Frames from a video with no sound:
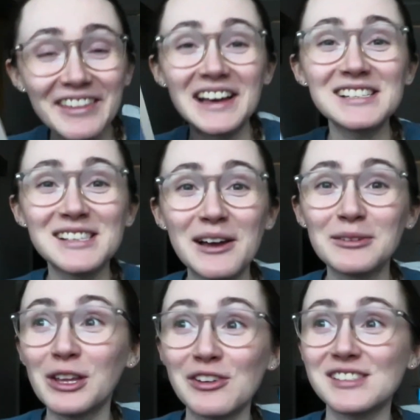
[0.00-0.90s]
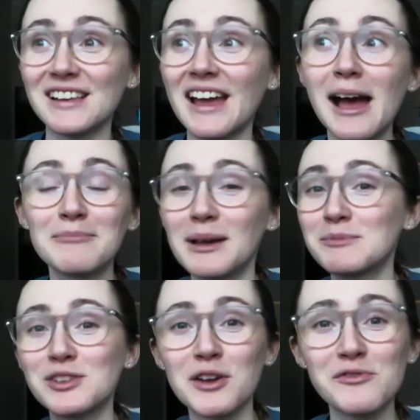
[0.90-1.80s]
That's how lost I am. I'm
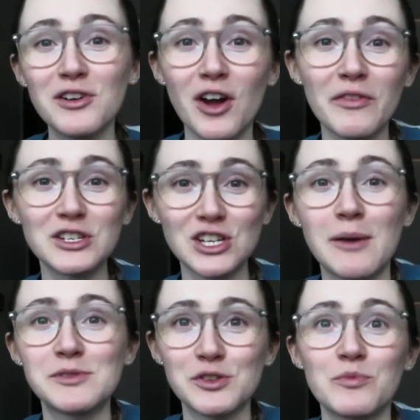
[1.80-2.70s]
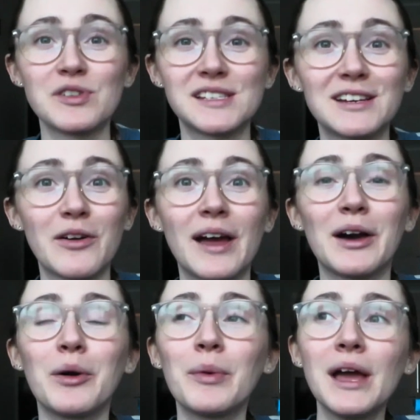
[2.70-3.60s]
so far gone, the chapter summaries did not
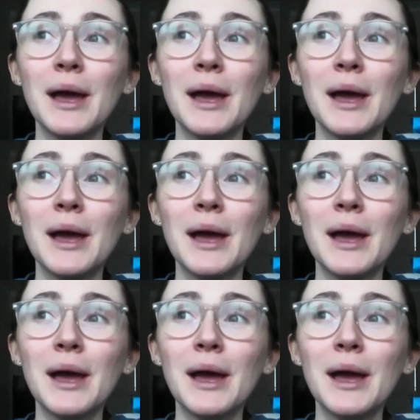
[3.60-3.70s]
help.